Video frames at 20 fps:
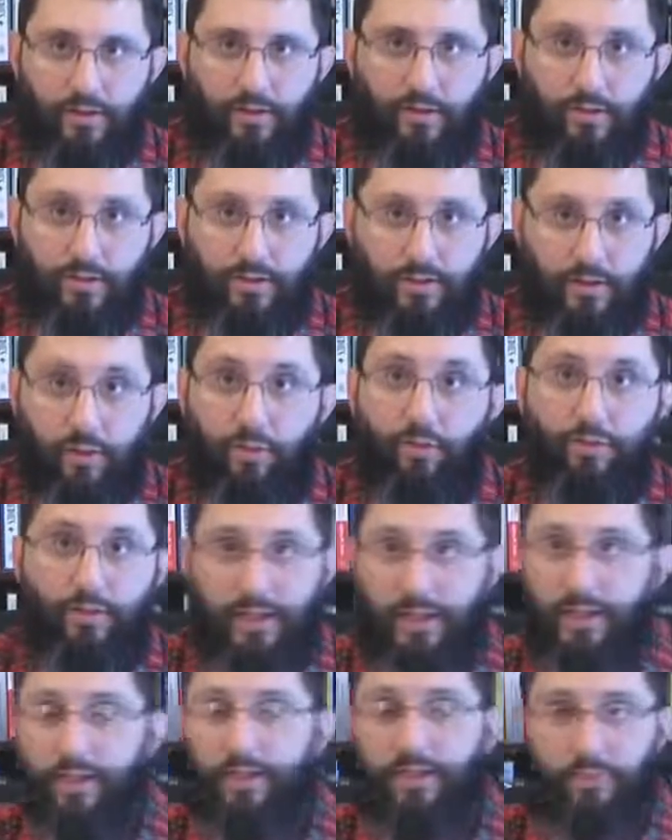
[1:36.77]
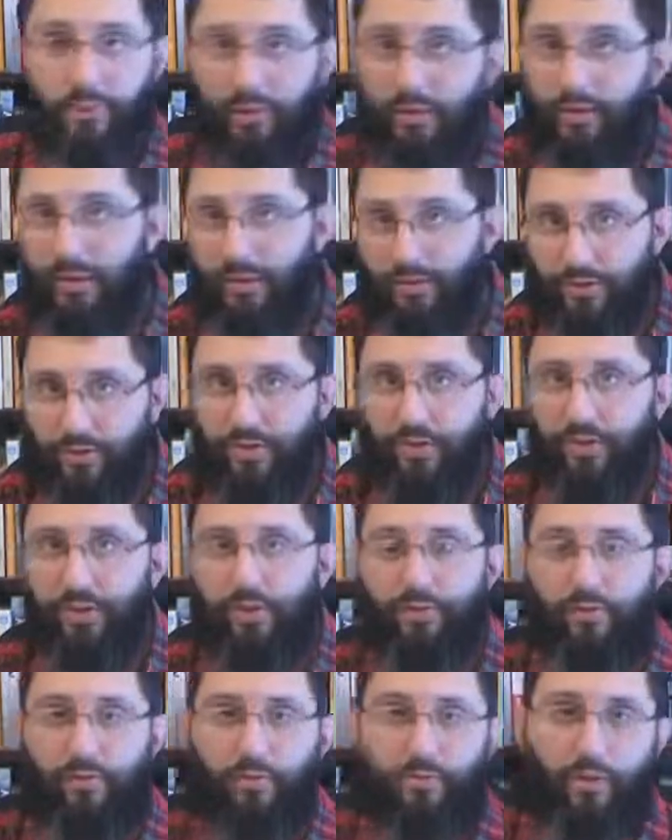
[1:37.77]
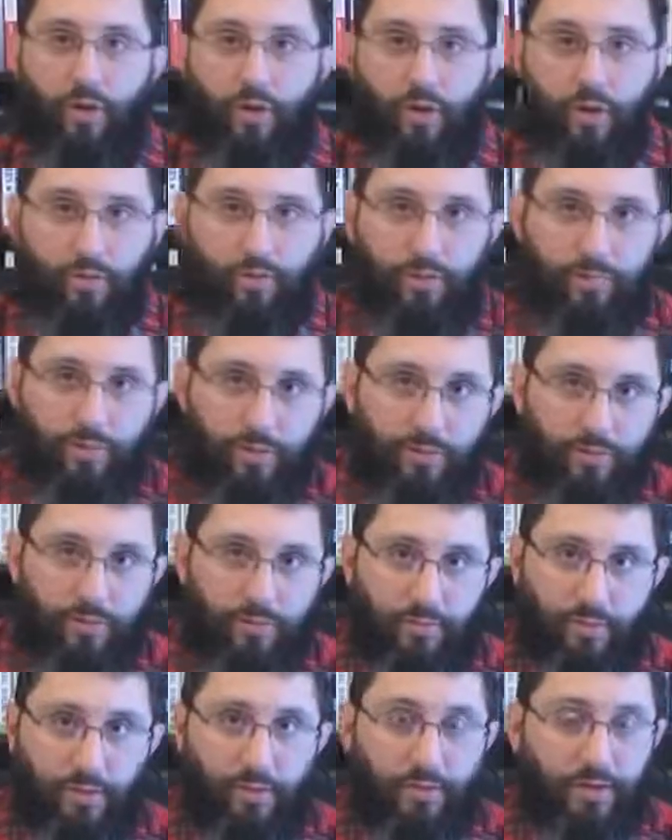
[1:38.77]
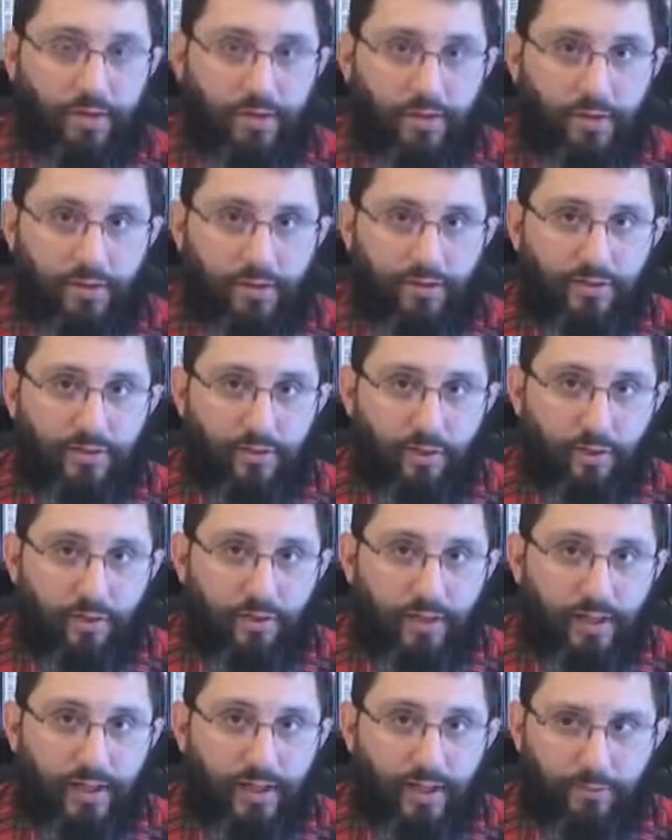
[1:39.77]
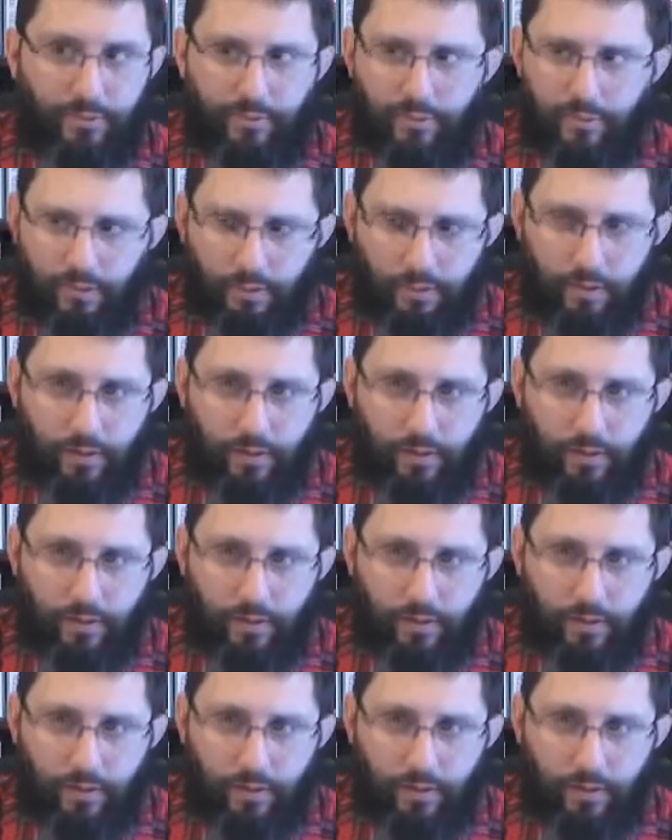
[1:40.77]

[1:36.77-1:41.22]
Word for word: You don't say, Oh, yeah, come on, I'll show you all of them or something, or I'll give you a list of all the names.